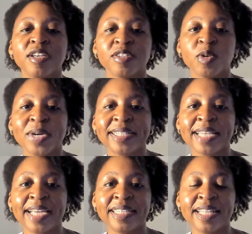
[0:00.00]
So once
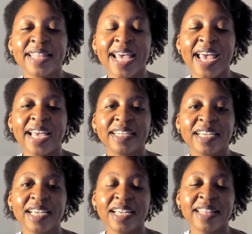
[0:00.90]
I did that,
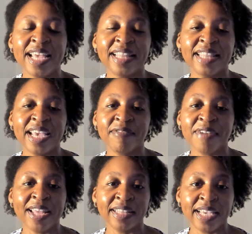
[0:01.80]
then they
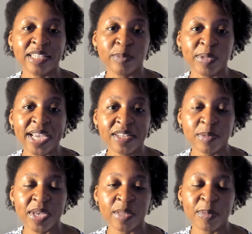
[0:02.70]
finally explained
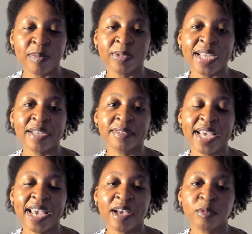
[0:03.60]
to me, the people
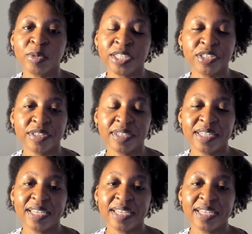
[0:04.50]
downtown, which